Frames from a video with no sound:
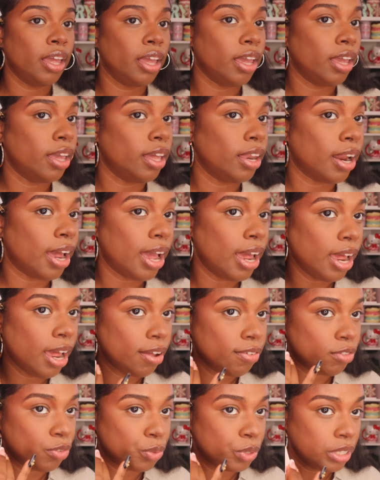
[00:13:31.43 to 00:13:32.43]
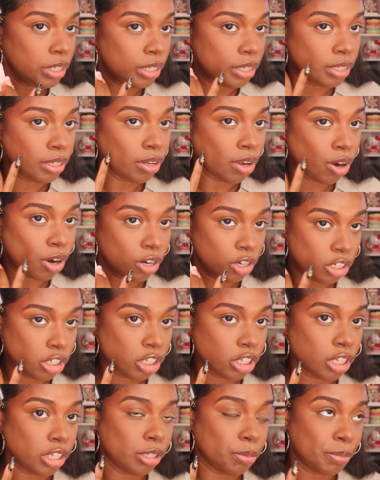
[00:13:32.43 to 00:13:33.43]
And I have really harsh
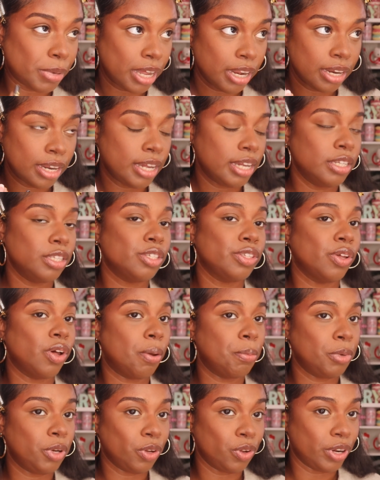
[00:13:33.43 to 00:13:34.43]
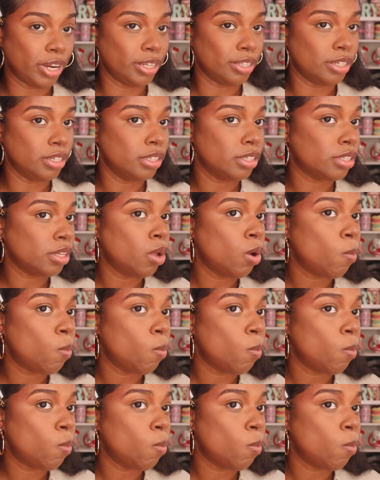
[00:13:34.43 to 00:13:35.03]
smile lines, so I'm going to go like this